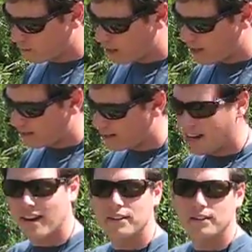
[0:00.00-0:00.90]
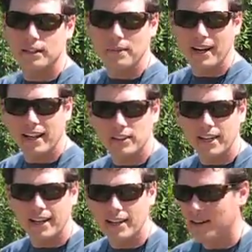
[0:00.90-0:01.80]
rod that I have in my hand
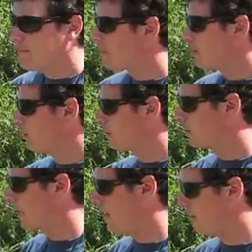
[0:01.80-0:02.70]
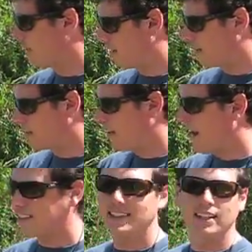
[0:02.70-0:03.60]
right here, which is kind of the
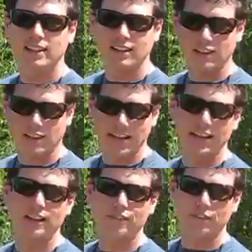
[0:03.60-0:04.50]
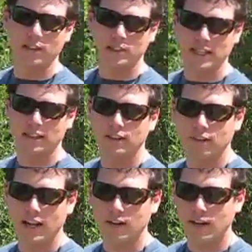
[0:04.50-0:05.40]
classic length for a standard
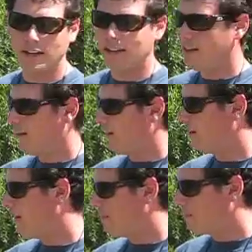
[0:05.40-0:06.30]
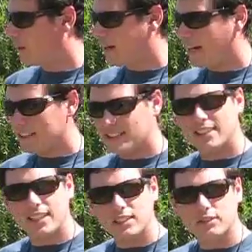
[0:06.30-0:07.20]
fly rod. But
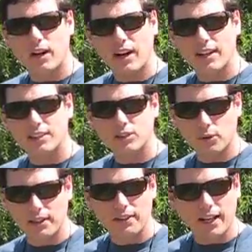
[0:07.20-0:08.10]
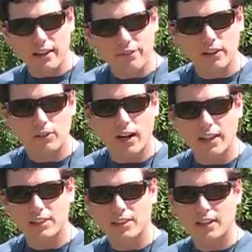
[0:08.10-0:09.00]
8-6 rods, or even 8-foot
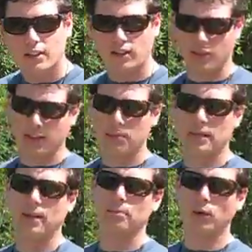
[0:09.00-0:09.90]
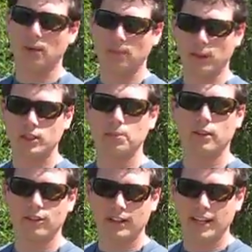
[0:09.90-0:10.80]
rods, are a little bit more approachable
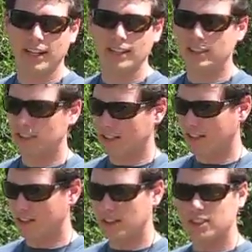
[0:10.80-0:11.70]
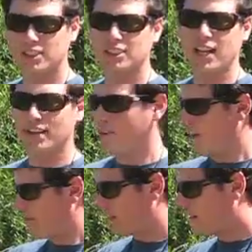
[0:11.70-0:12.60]
for kids. It's kind of,
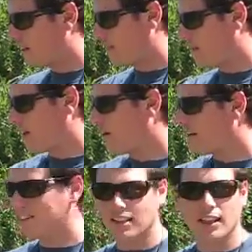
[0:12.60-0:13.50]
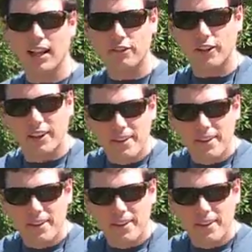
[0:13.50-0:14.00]
if you think of the fly rod as a lever,